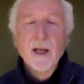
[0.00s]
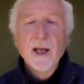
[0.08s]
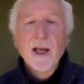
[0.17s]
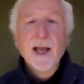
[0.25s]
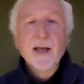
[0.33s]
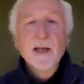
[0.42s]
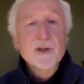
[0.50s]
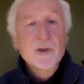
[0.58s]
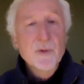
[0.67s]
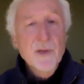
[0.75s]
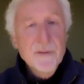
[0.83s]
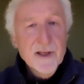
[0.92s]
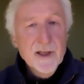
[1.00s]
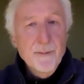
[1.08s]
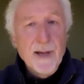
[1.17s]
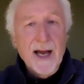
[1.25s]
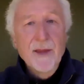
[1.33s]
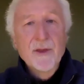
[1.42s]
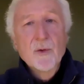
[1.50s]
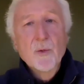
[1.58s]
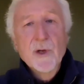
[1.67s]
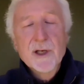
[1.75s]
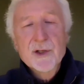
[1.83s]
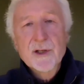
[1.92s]
And it's driven by the
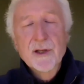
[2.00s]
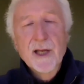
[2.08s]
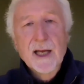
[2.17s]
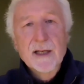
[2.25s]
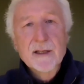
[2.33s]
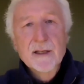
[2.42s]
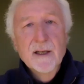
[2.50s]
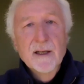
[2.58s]
wish that